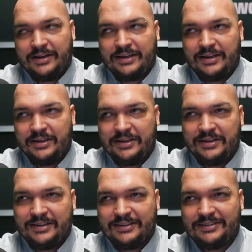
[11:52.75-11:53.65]
I
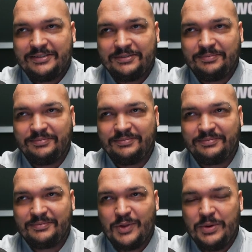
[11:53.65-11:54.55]
uh,
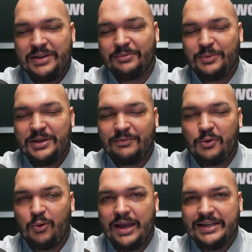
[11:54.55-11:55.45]
we have we have
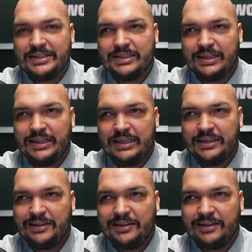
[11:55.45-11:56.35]
quite
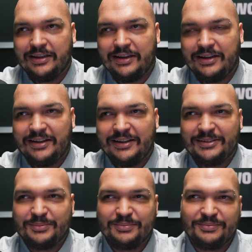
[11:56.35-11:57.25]
the
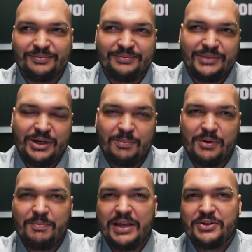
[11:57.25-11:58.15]
um, you know,
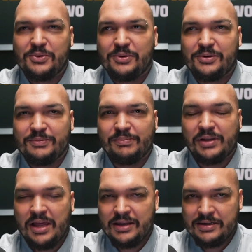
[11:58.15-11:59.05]
perpetual
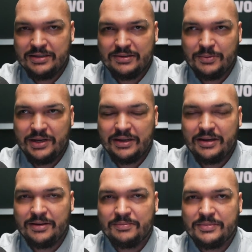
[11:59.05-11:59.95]
blindness when it
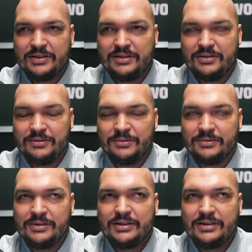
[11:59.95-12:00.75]
comes to